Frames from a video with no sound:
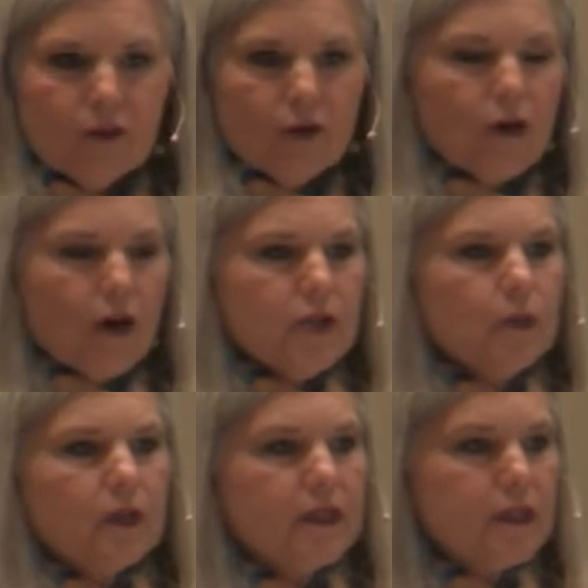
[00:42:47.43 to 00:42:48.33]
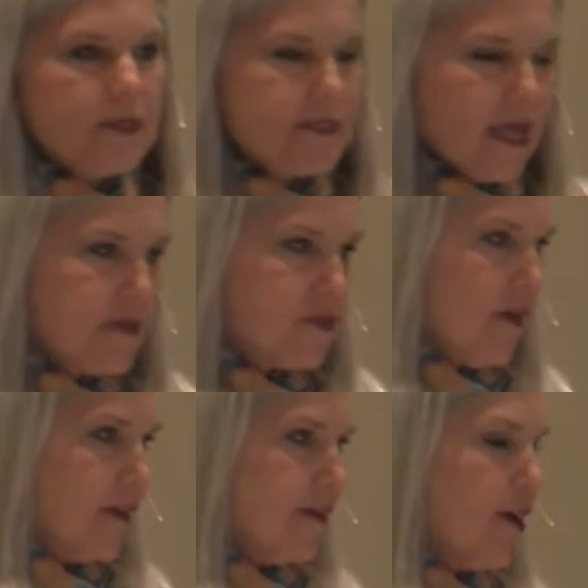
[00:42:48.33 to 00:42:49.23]
Or are you willing to be
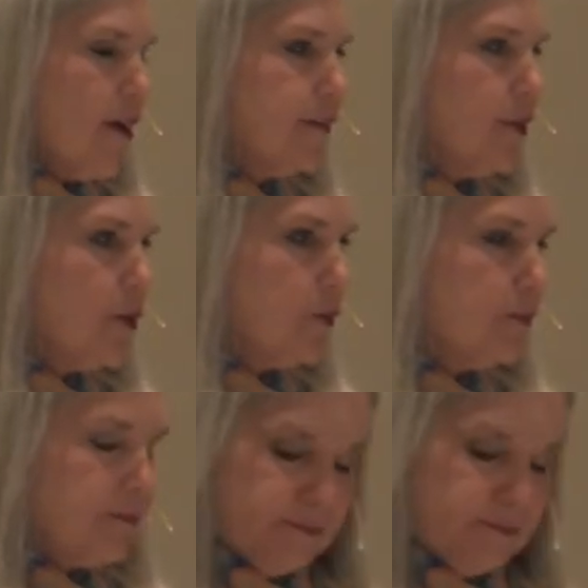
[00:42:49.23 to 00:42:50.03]
satisfied in God alone?